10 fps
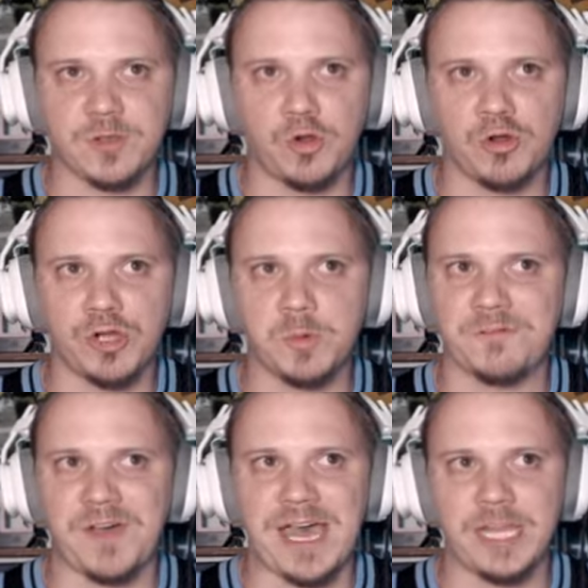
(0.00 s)
the corner
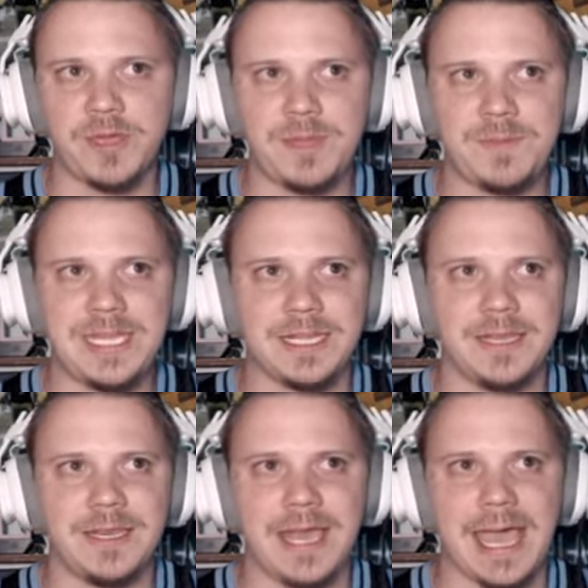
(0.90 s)
would follow him. He
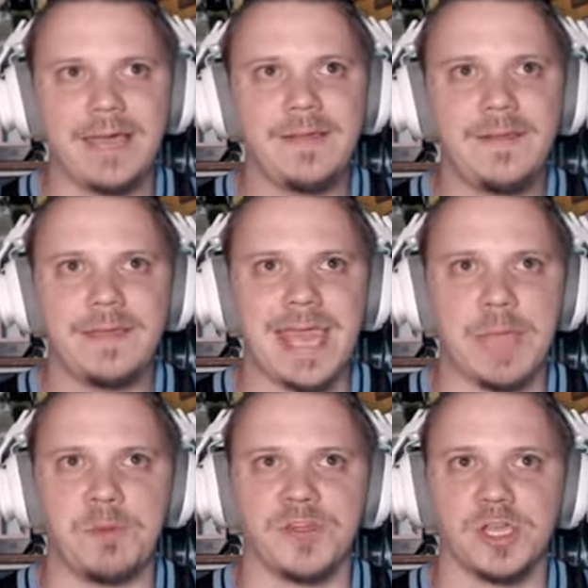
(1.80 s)
did not.
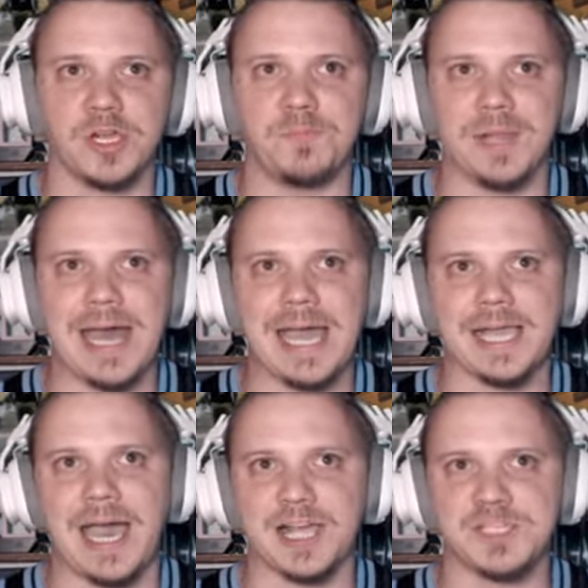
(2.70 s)
And with a good
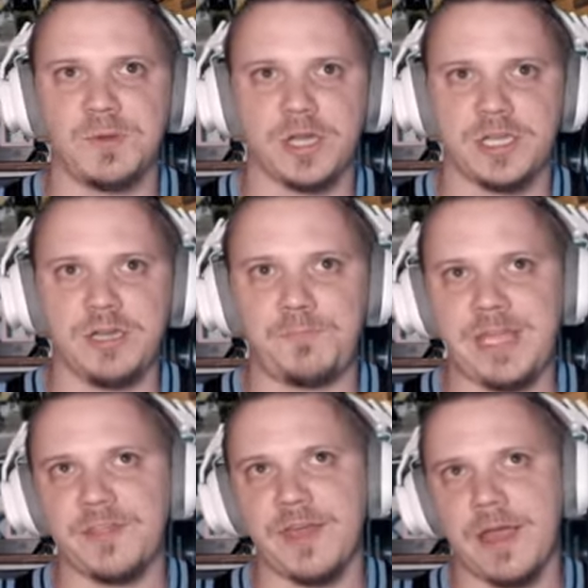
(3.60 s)
block, Oxmal could
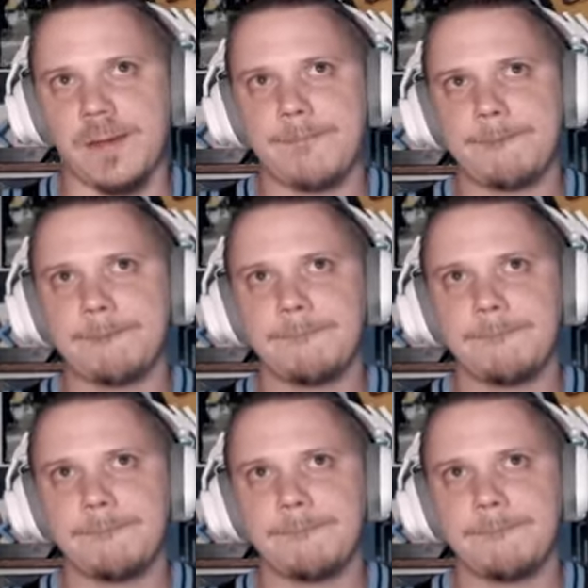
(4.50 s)
be there.